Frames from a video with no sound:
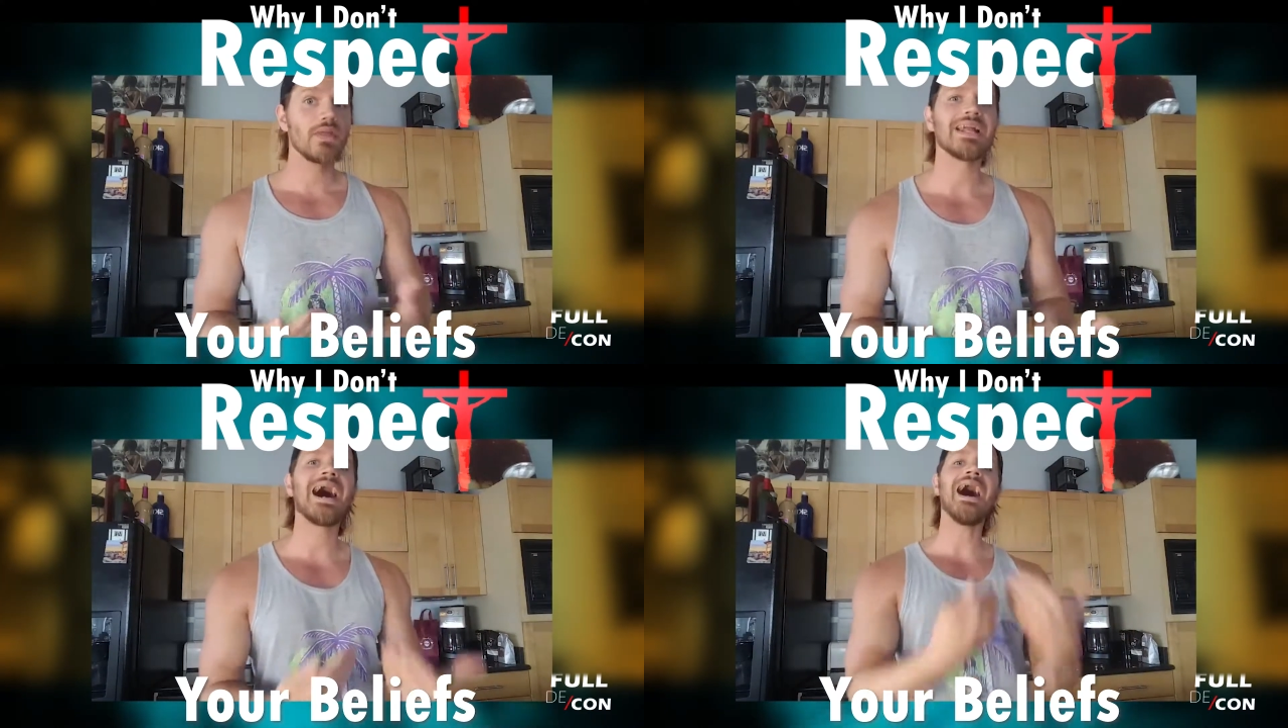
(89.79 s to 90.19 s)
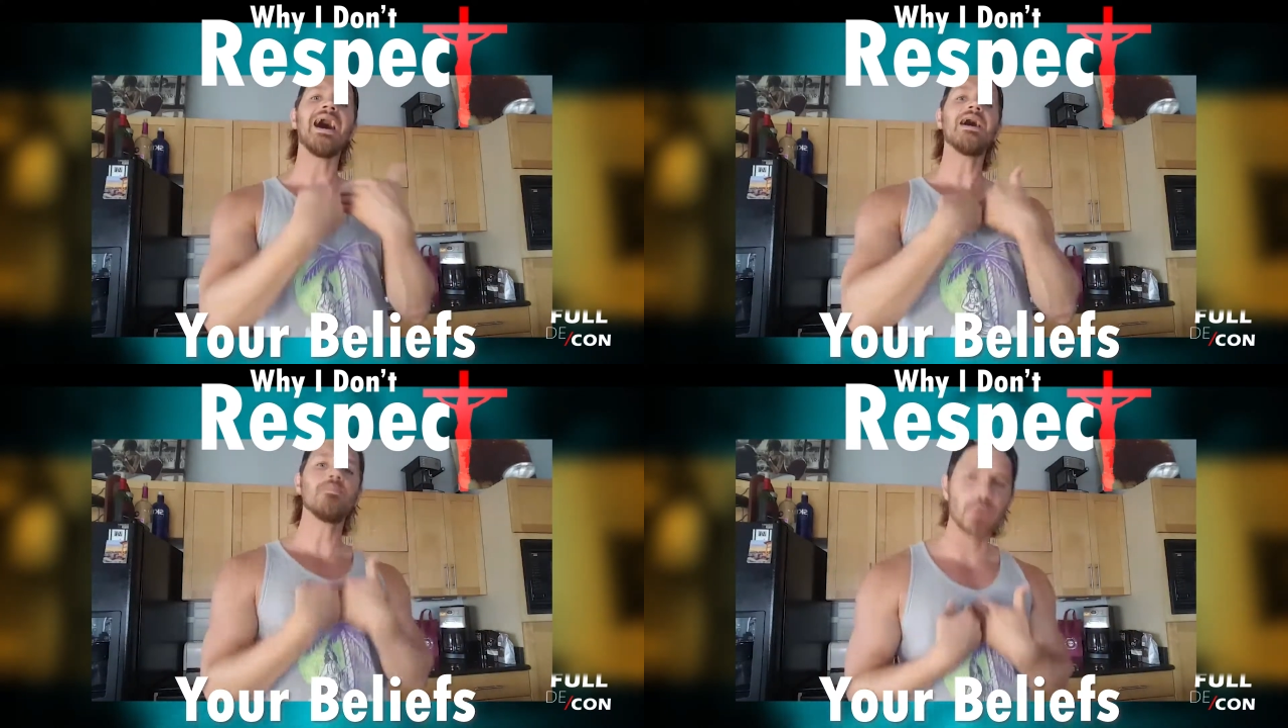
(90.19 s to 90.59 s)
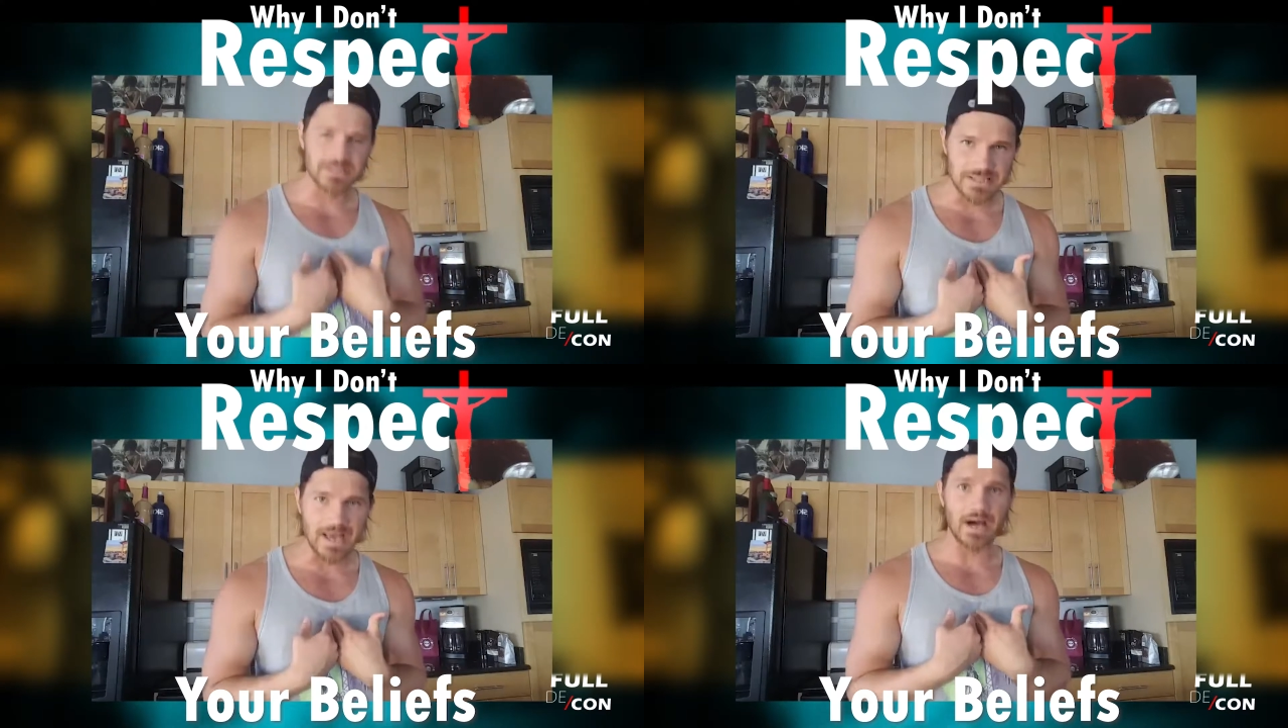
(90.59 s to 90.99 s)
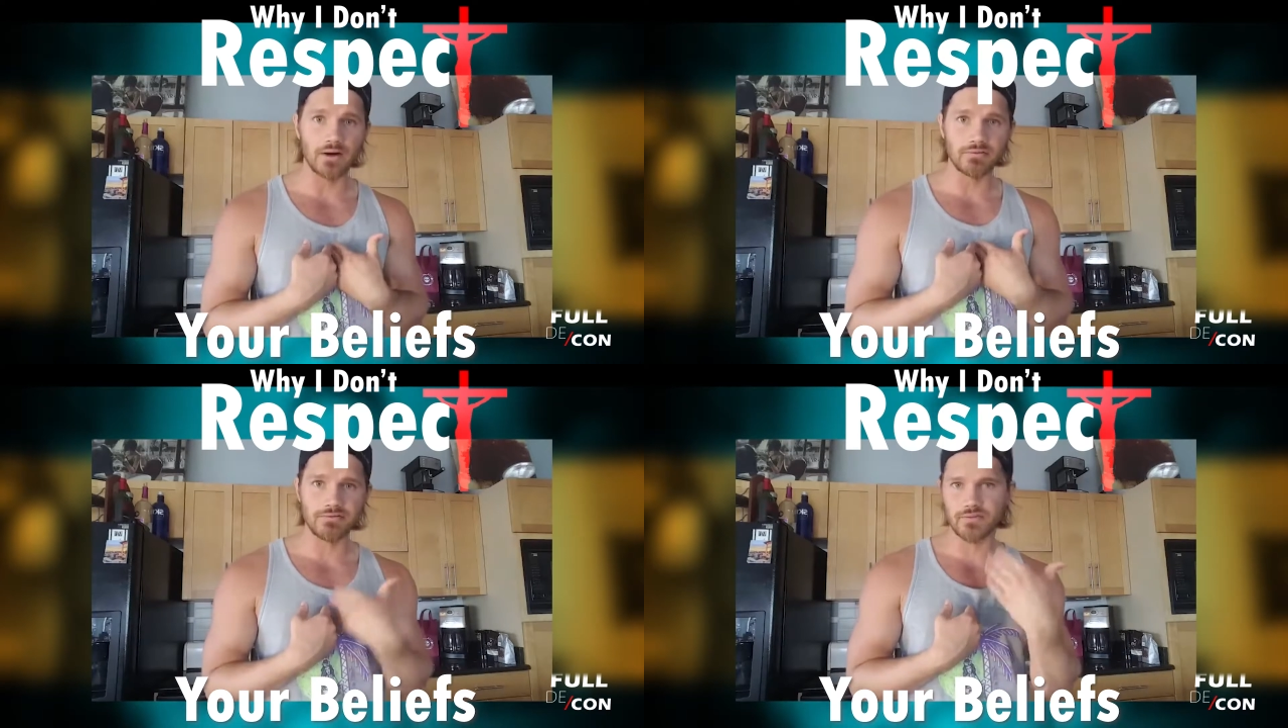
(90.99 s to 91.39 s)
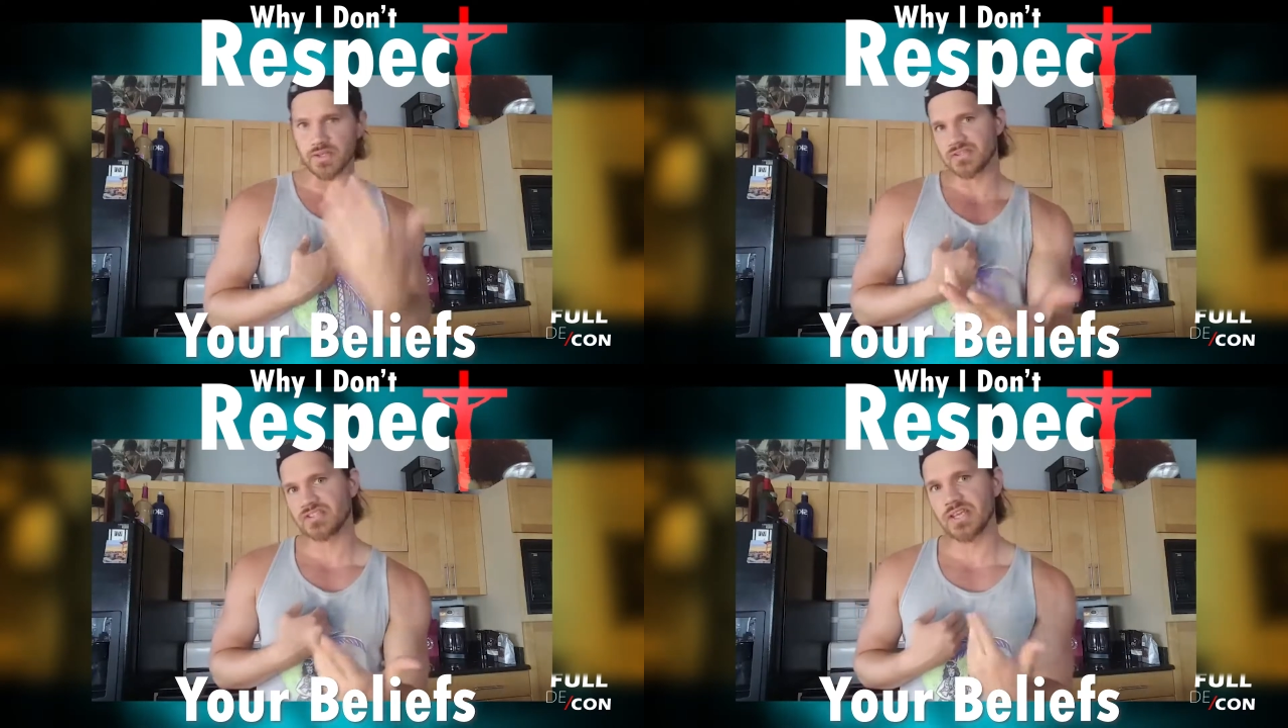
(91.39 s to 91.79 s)
that I must have
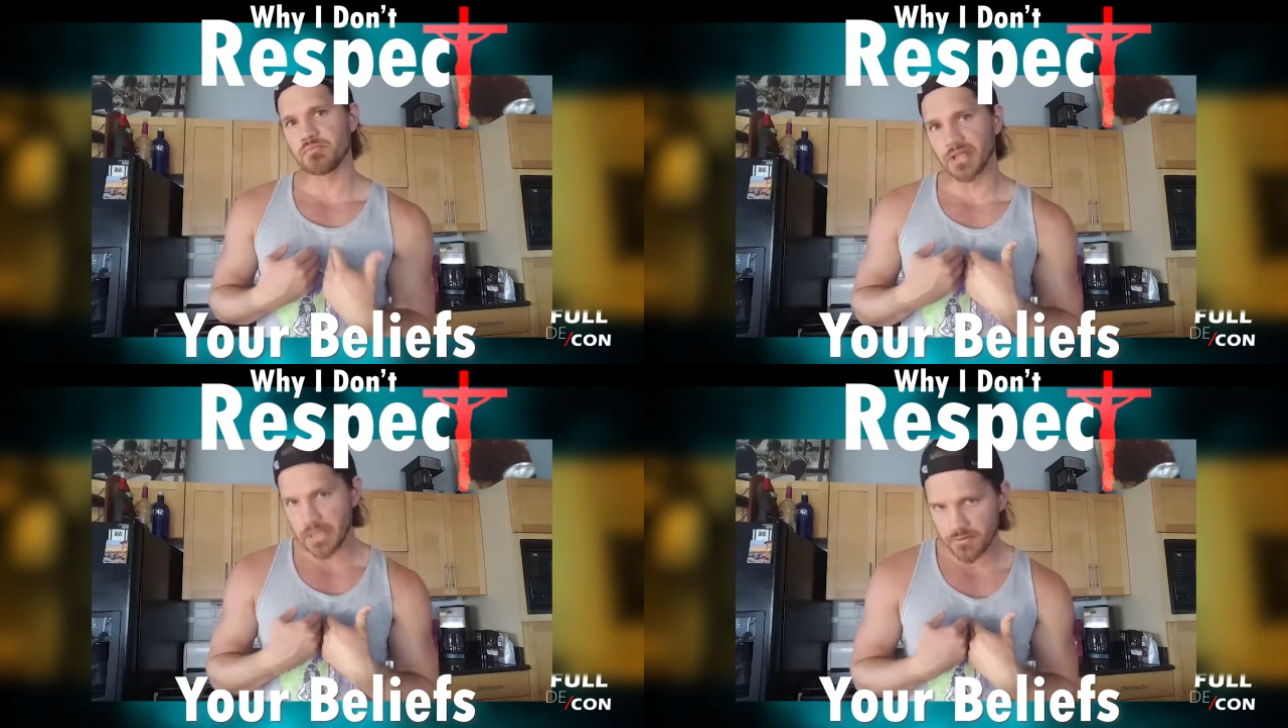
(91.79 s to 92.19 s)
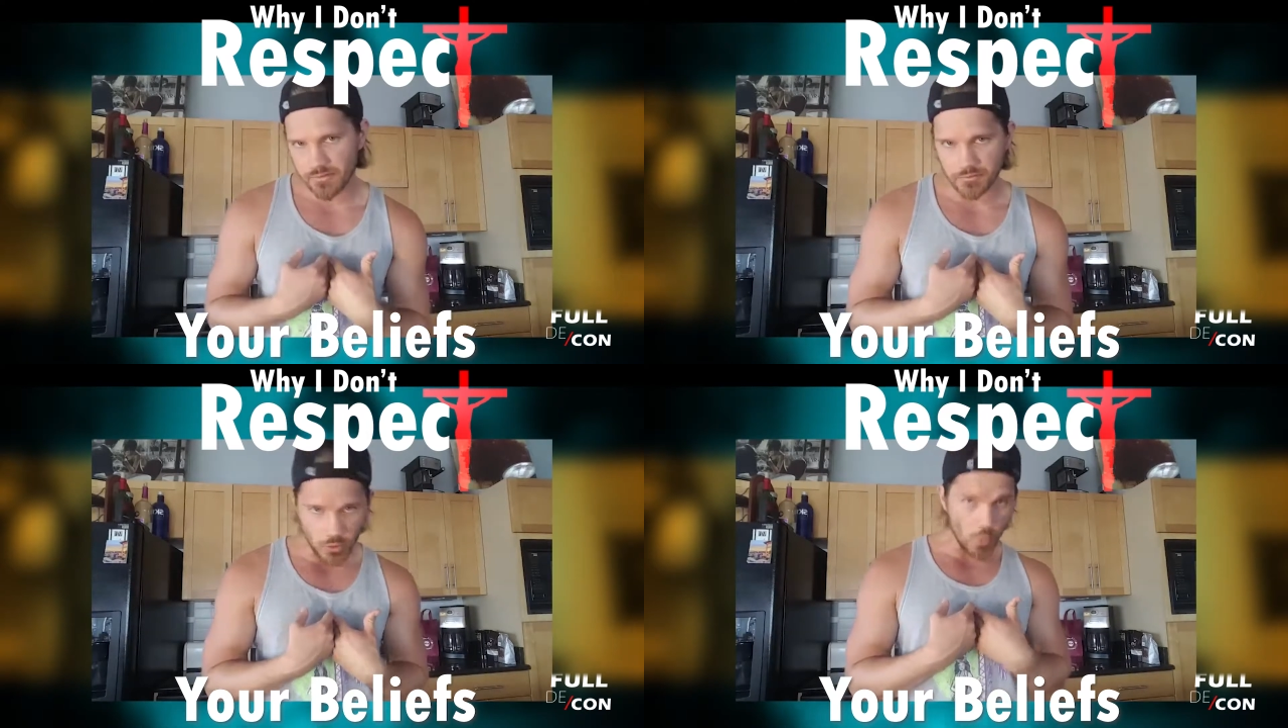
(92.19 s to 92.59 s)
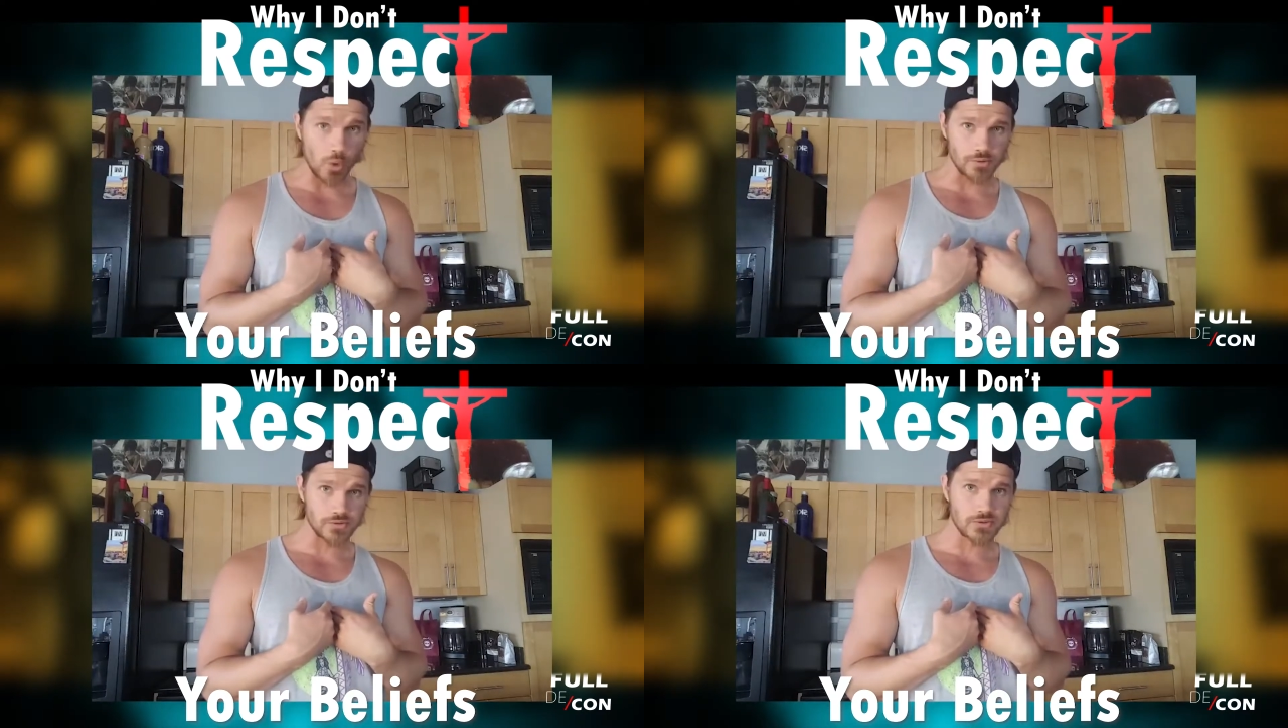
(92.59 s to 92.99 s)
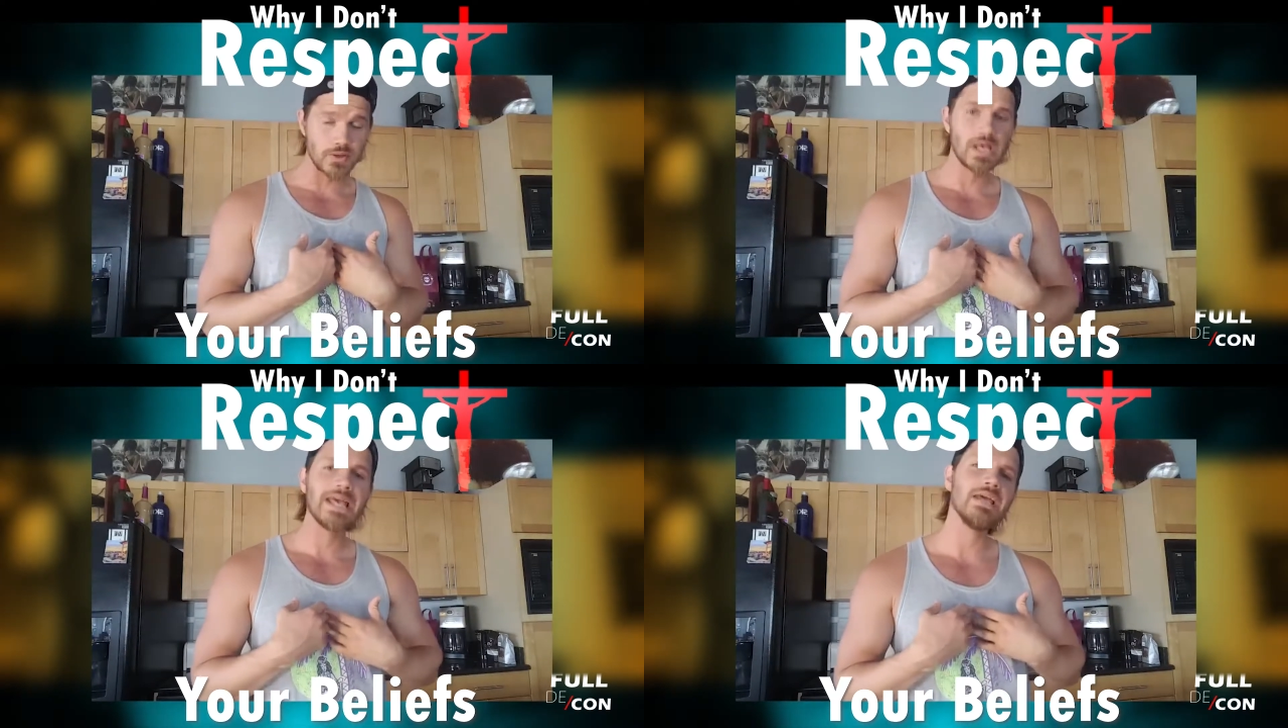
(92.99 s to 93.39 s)
this same belief of yours